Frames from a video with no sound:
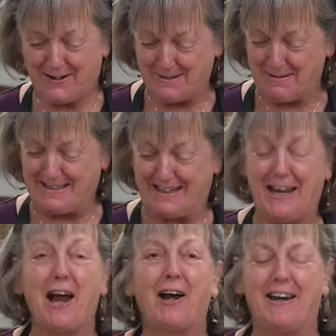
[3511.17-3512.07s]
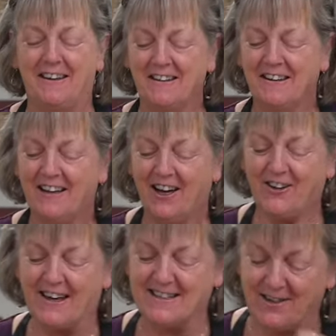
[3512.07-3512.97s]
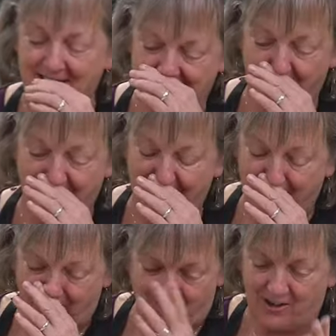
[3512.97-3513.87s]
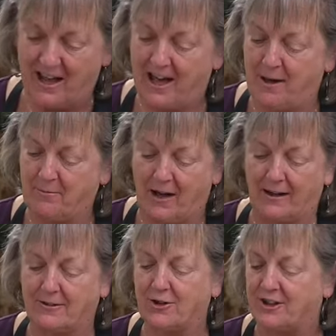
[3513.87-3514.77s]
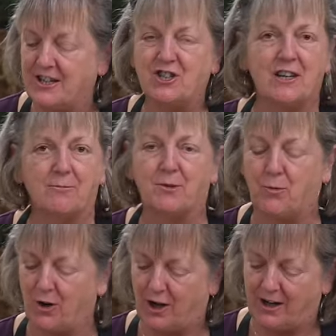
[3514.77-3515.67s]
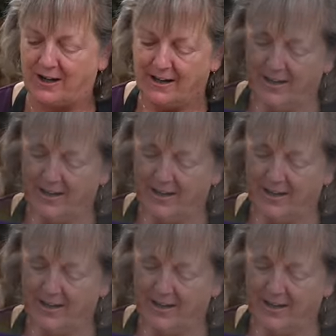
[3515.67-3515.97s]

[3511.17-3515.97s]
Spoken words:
Christmas to Carrie. Okay, so these are really cool. A cookie sheet would work,